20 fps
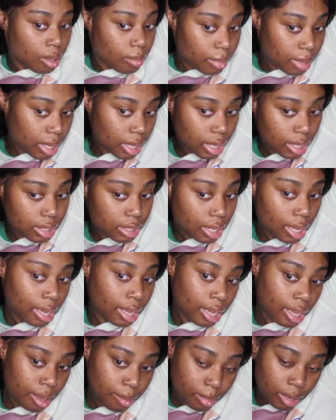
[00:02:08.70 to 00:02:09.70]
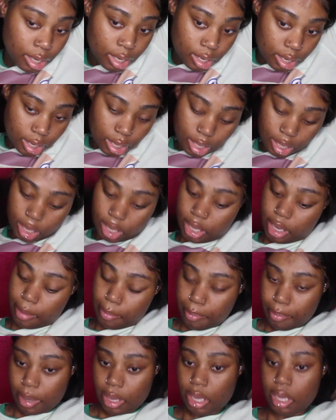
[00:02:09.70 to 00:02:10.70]
because I am gonna
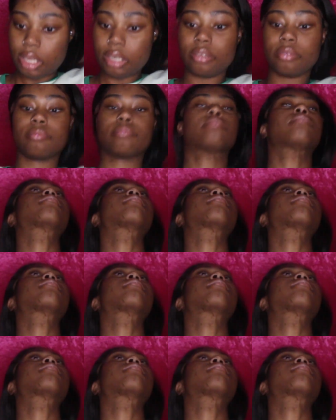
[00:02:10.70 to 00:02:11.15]
clip it.